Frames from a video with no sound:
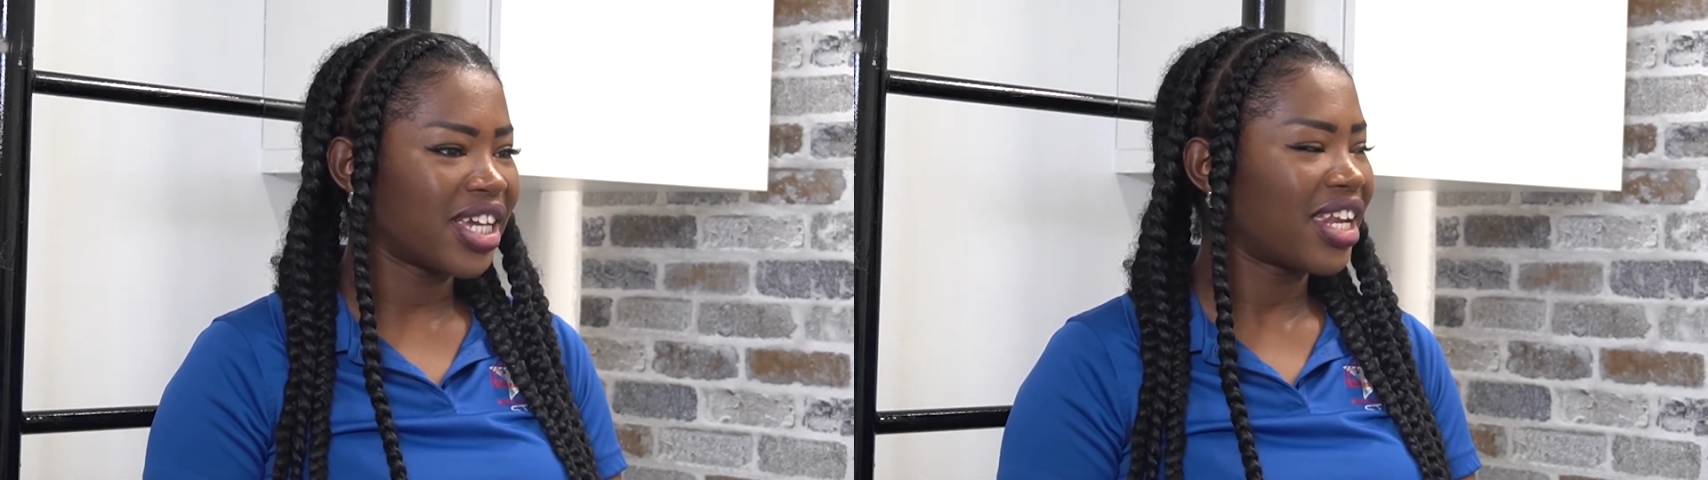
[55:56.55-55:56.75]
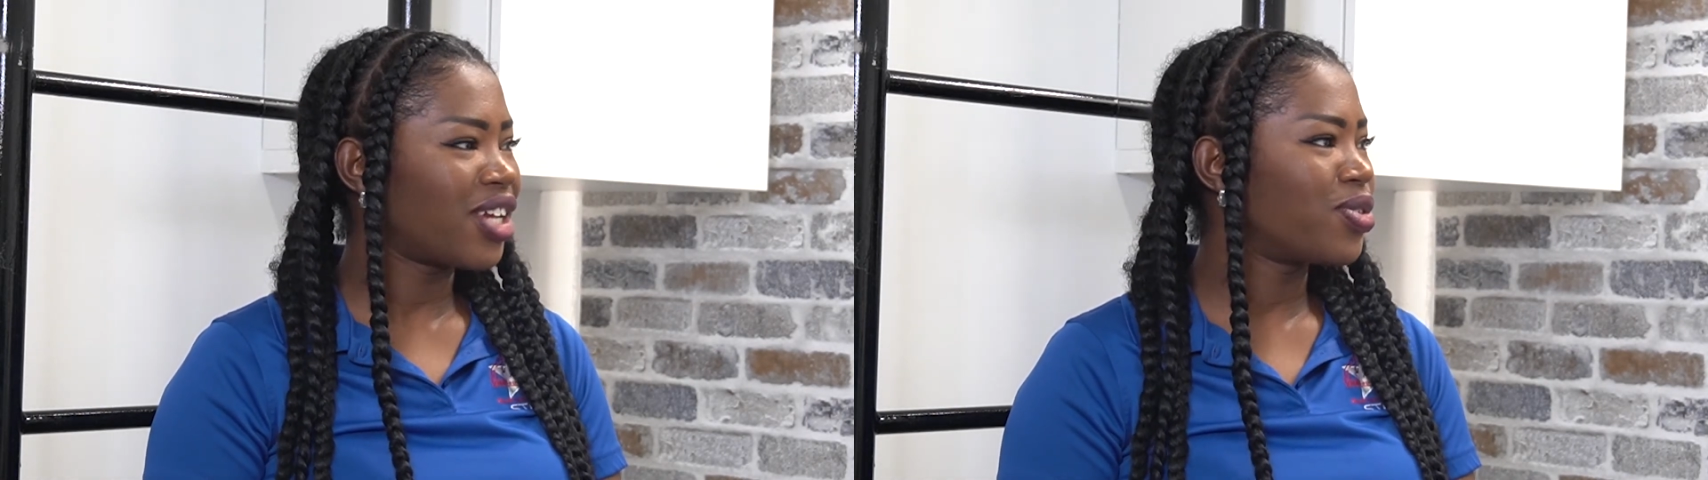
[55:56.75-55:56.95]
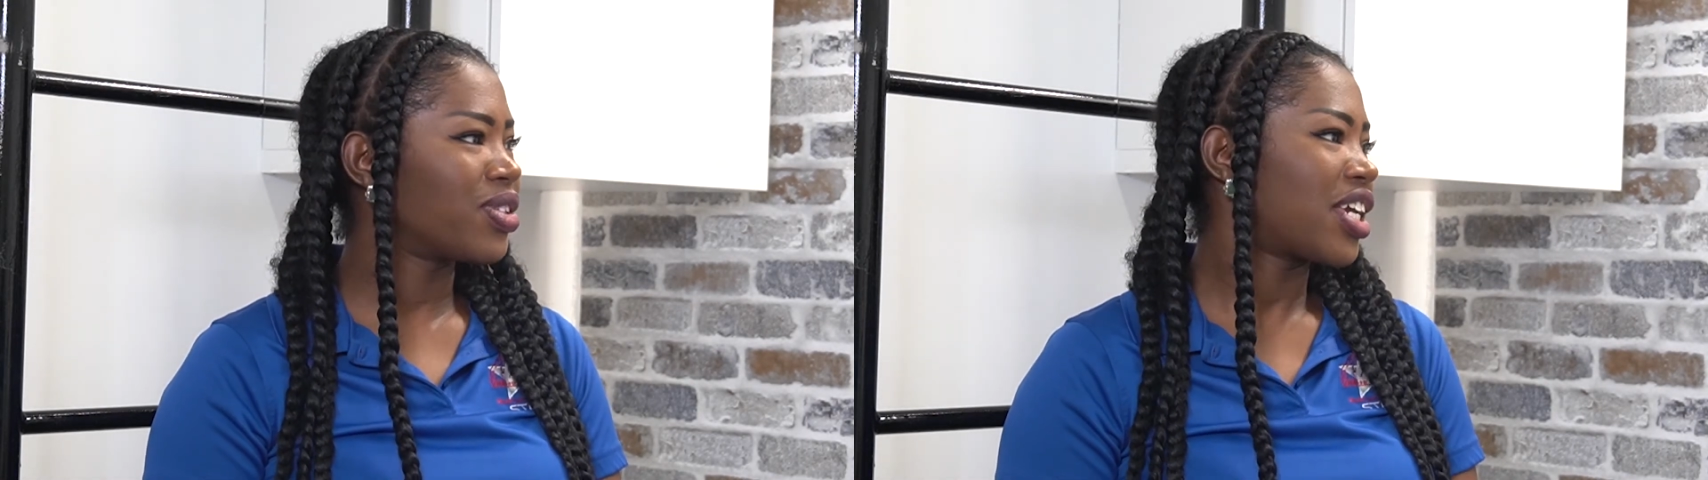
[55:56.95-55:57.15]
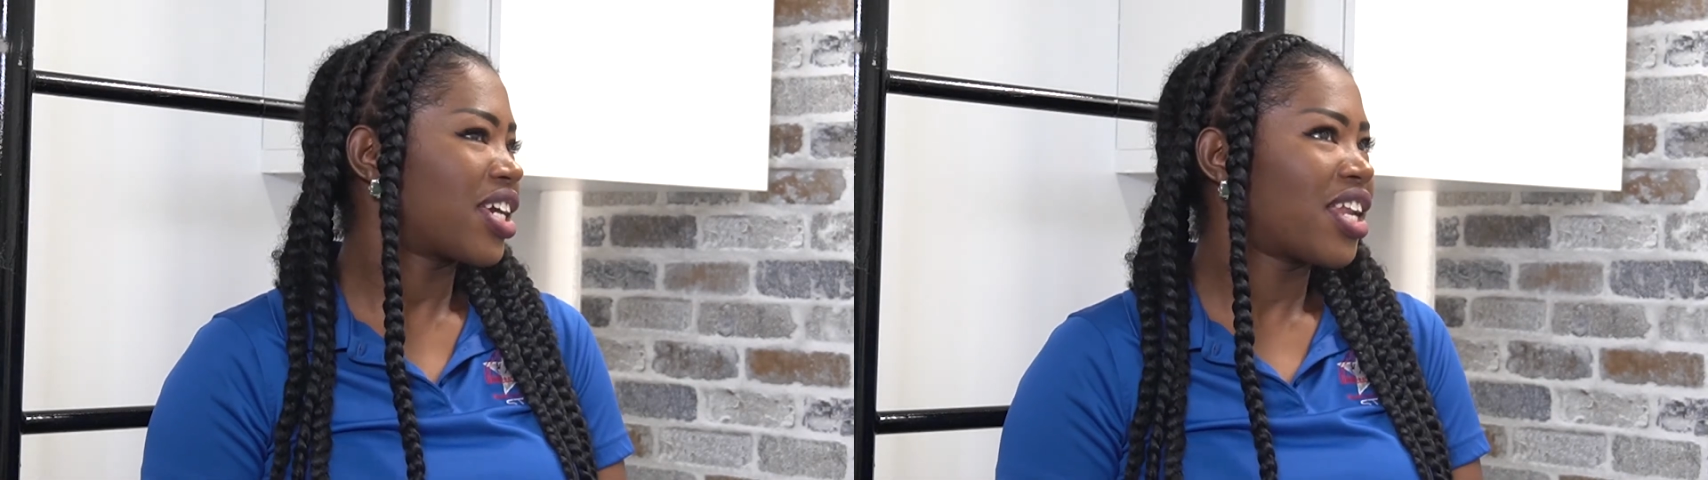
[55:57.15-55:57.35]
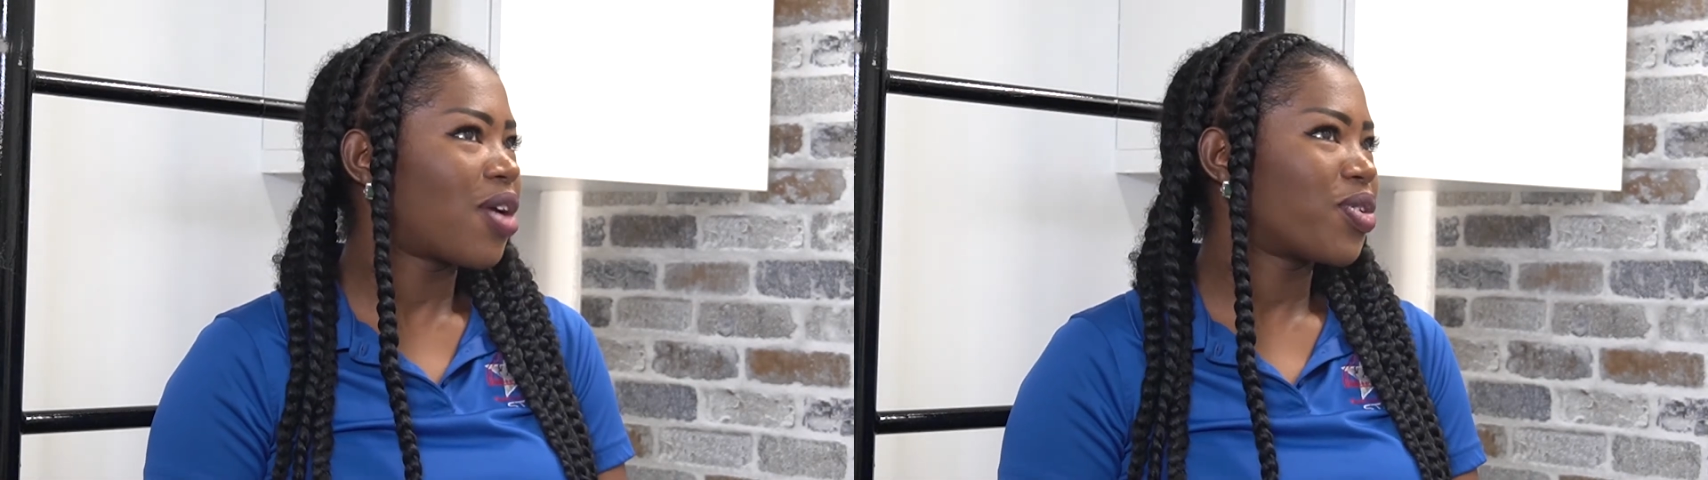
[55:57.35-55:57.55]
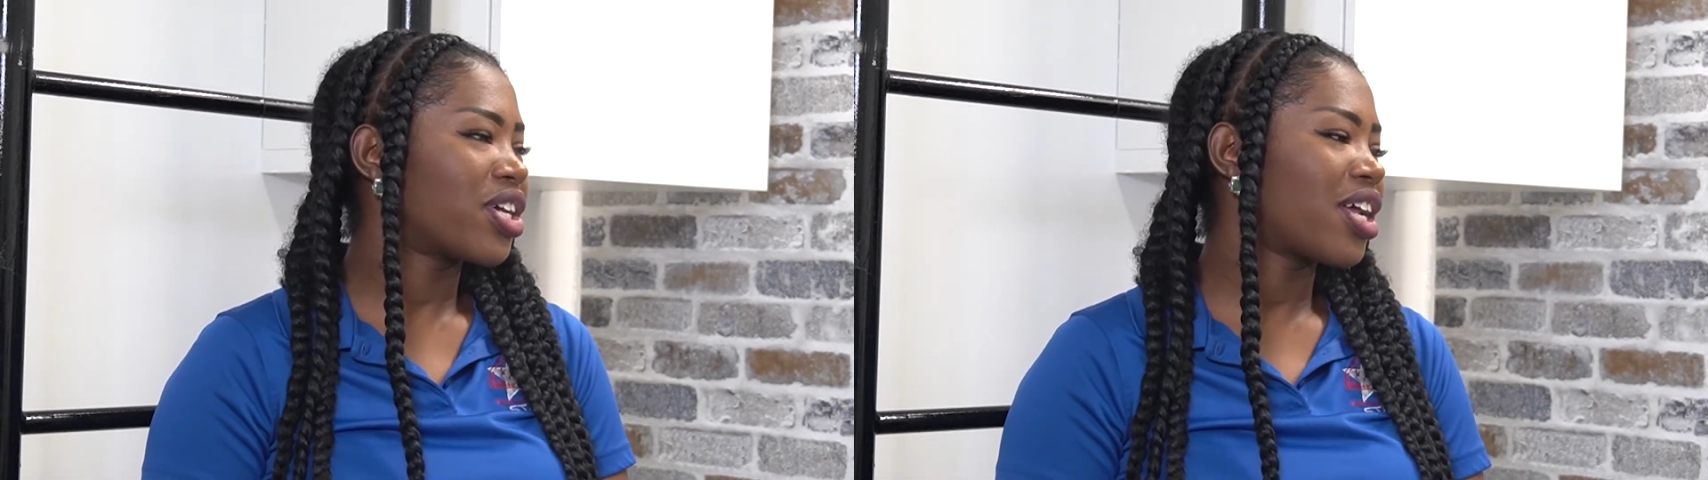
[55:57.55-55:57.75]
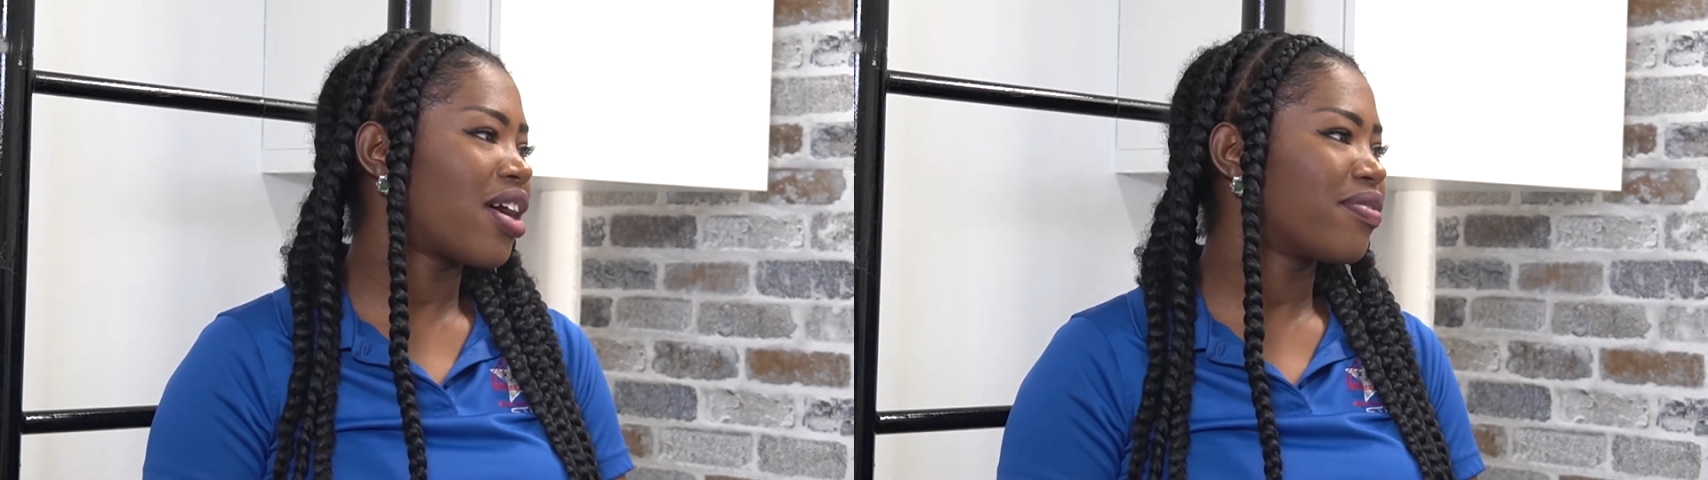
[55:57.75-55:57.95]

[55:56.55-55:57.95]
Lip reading: and I do an hour and a